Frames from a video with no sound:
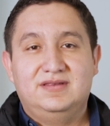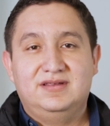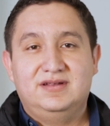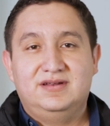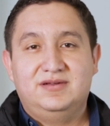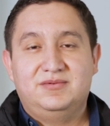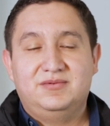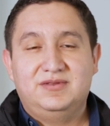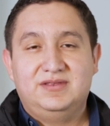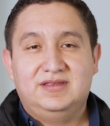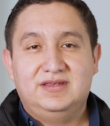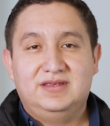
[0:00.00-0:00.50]

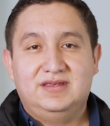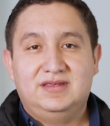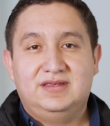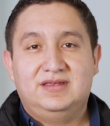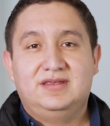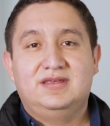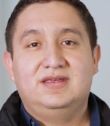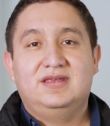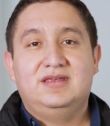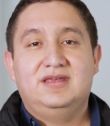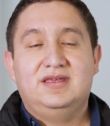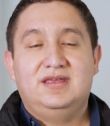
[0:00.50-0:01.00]
dealing with
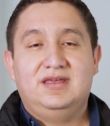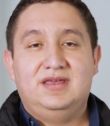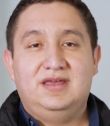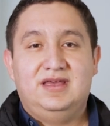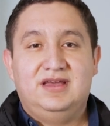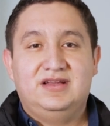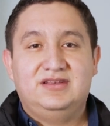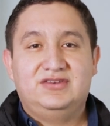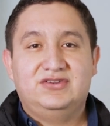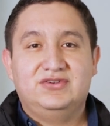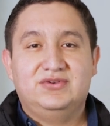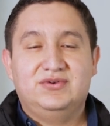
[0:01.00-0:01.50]
the
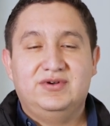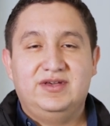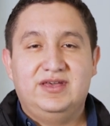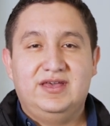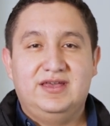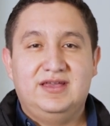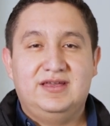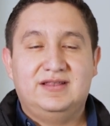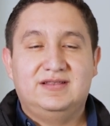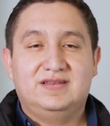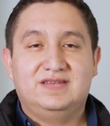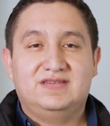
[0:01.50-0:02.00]

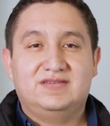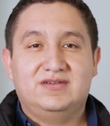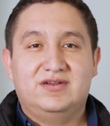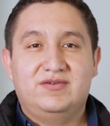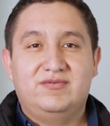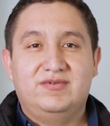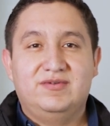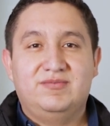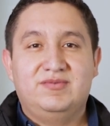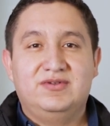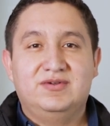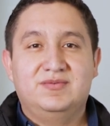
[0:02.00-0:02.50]
HOA and
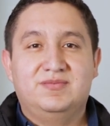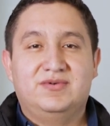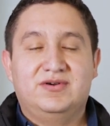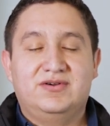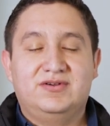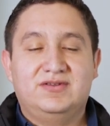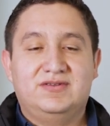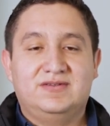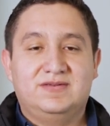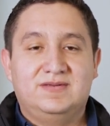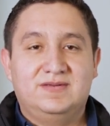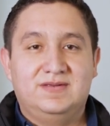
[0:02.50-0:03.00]
design review
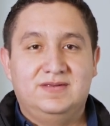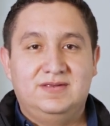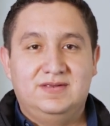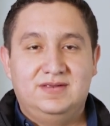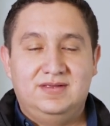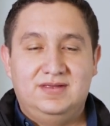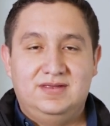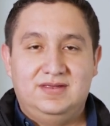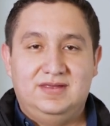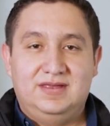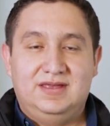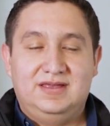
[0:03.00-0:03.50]
boards?
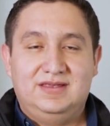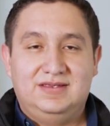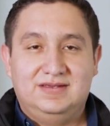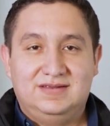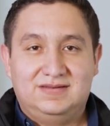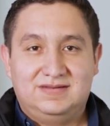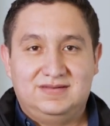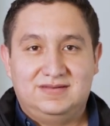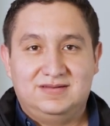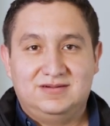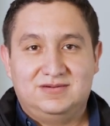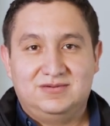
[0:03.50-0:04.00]
And
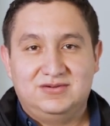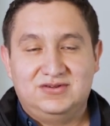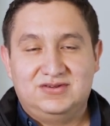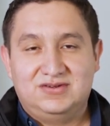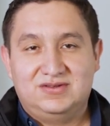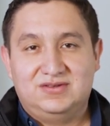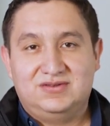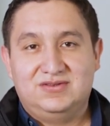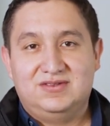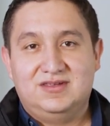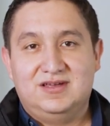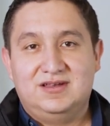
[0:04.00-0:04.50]
yes, the
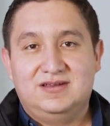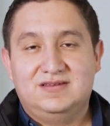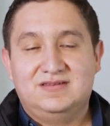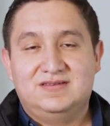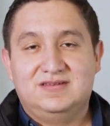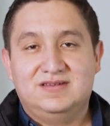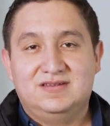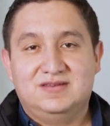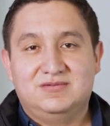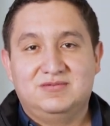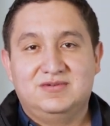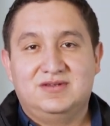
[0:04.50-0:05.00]
question to that
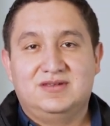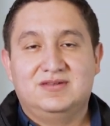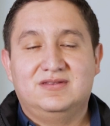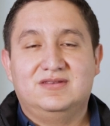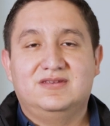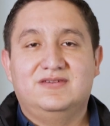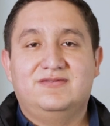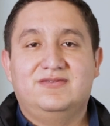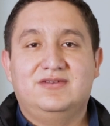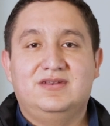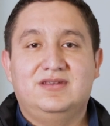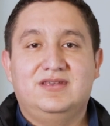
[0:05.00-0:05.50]
is yes, we can
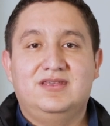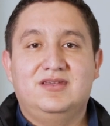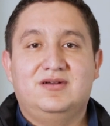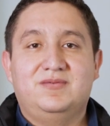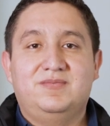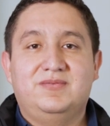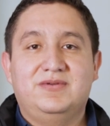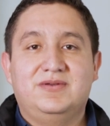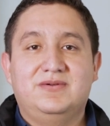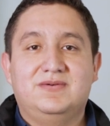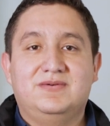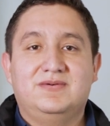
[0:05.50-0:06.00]
definitely
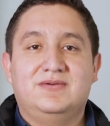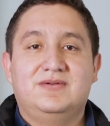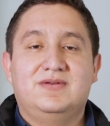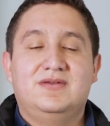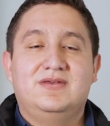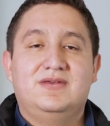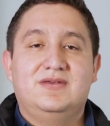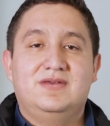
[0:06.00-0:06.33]
help you